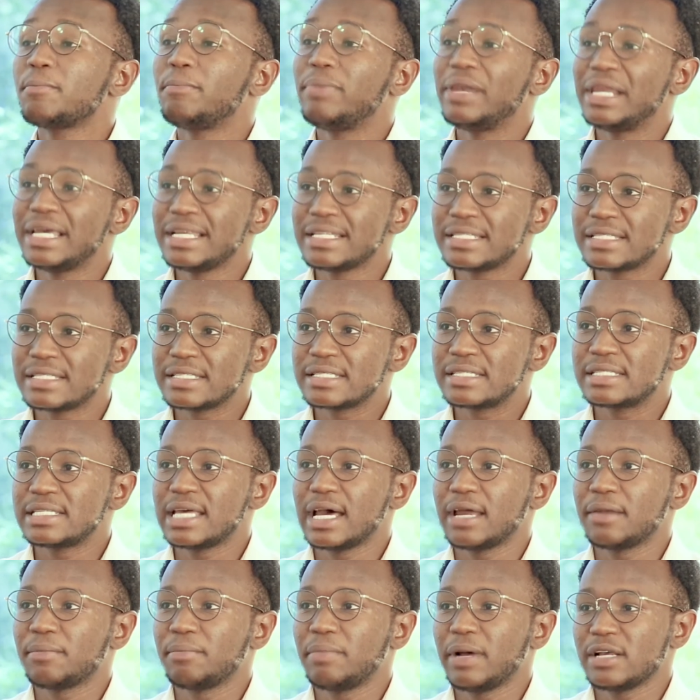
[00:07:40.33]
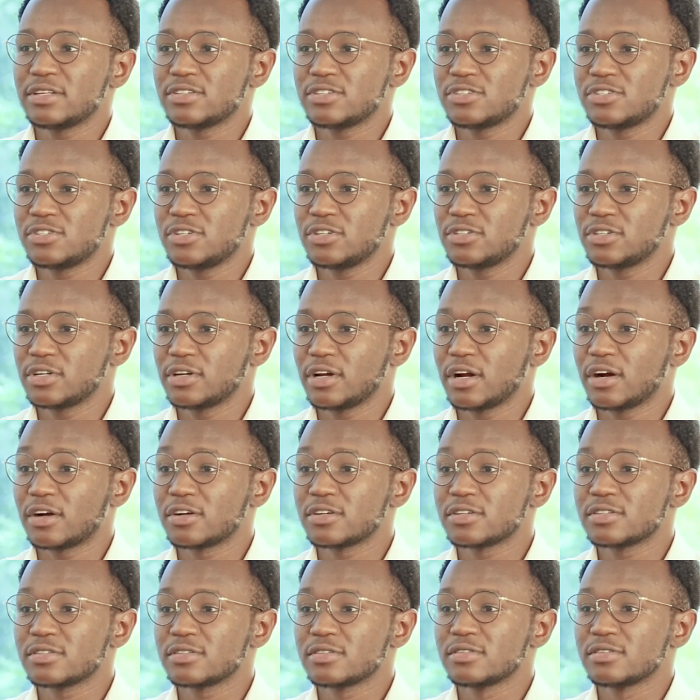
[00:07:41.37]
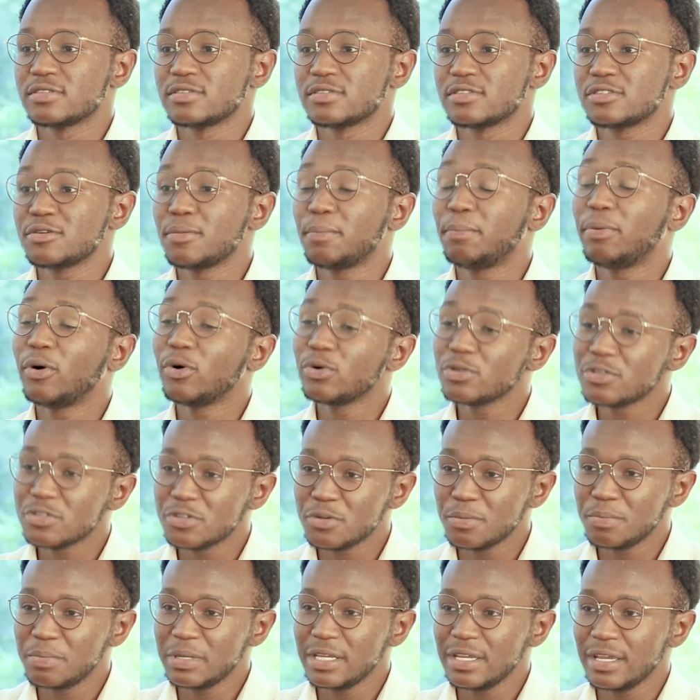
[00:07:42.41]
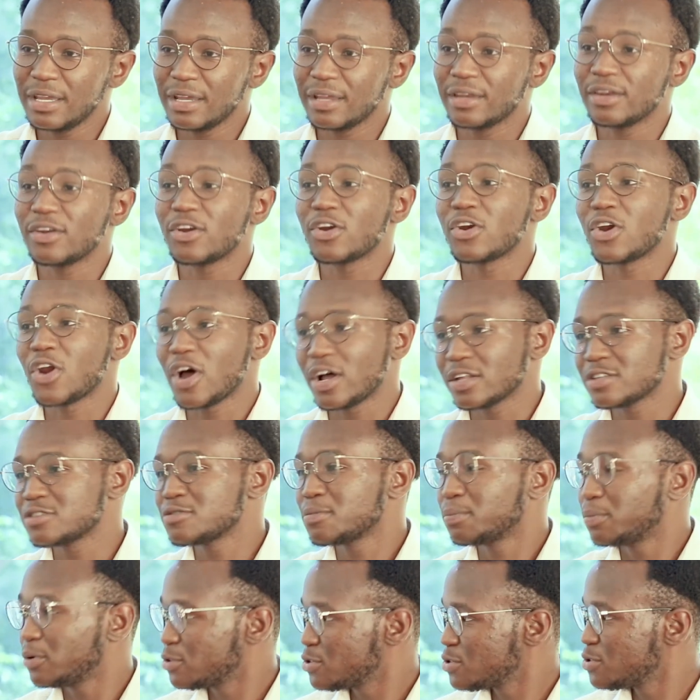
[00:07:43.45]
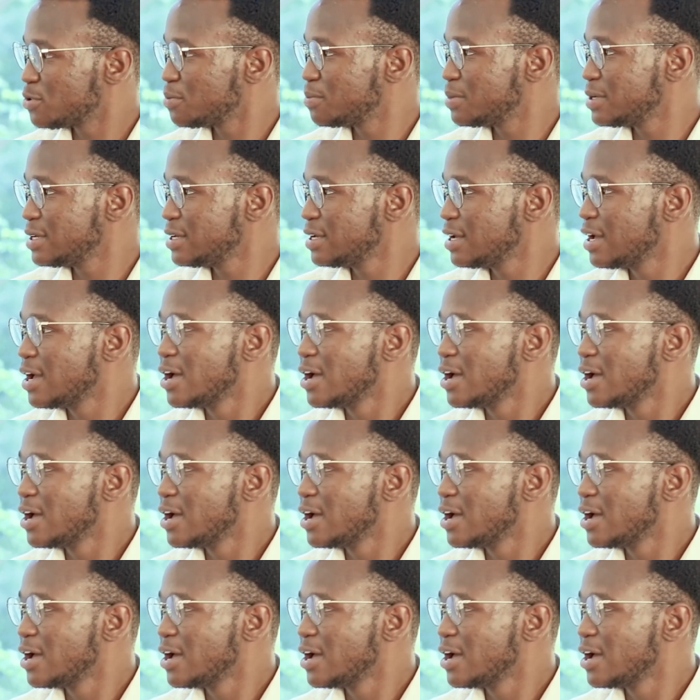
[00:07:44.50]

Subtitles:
places that pastors' children are supposed to be and are not supposed to be.